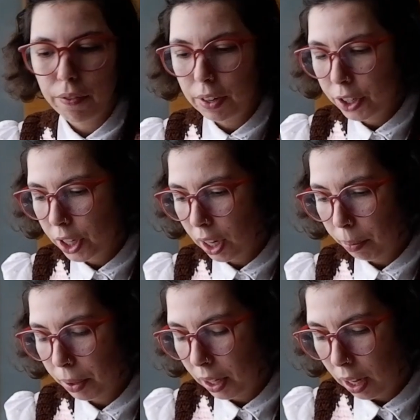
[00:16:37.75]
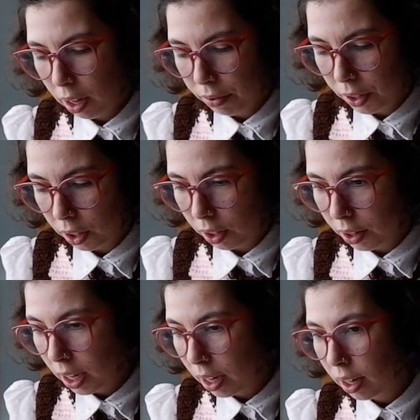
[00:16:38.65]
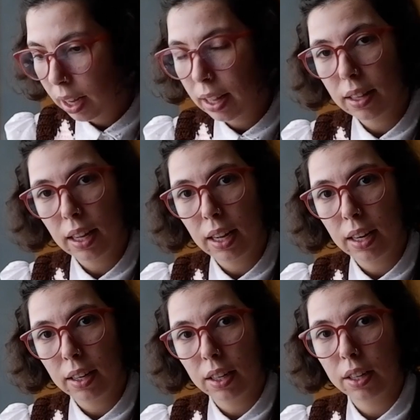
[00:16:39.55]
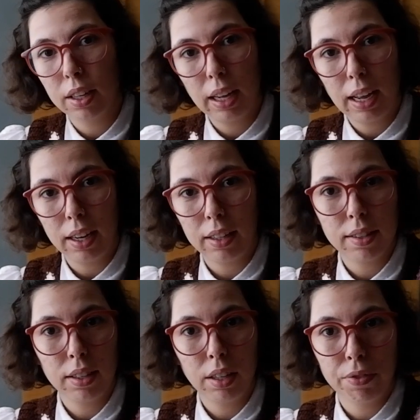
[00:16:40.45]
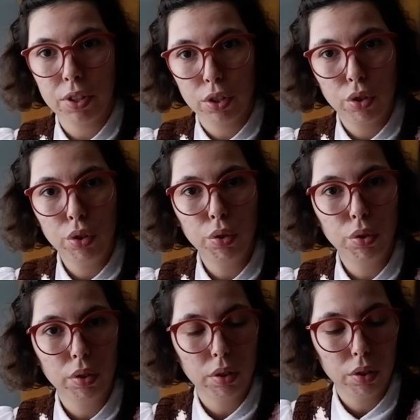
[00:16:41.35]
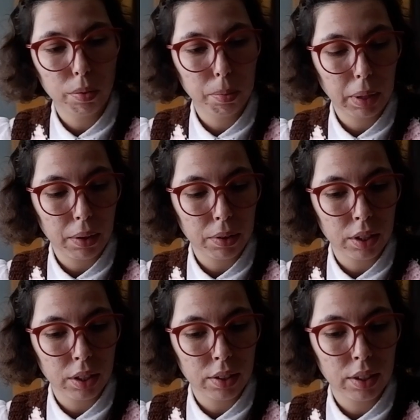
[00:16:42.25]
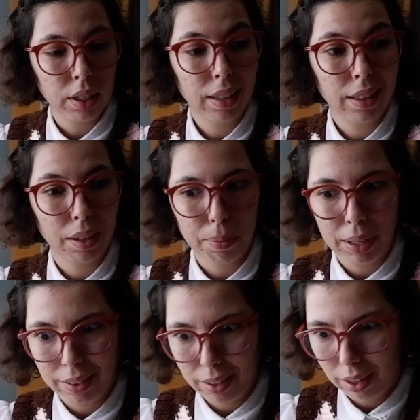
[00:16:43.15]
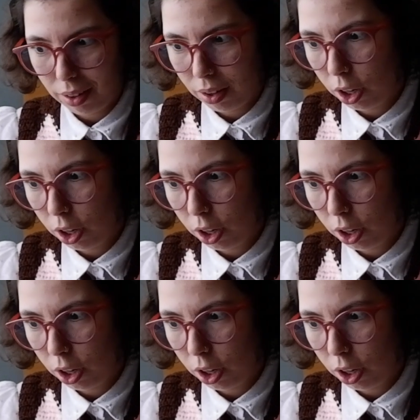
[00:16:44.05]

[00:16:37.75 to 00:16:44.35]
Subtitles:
finishing up the cuff and all of that, and then adding sleeves to blouses, then being done,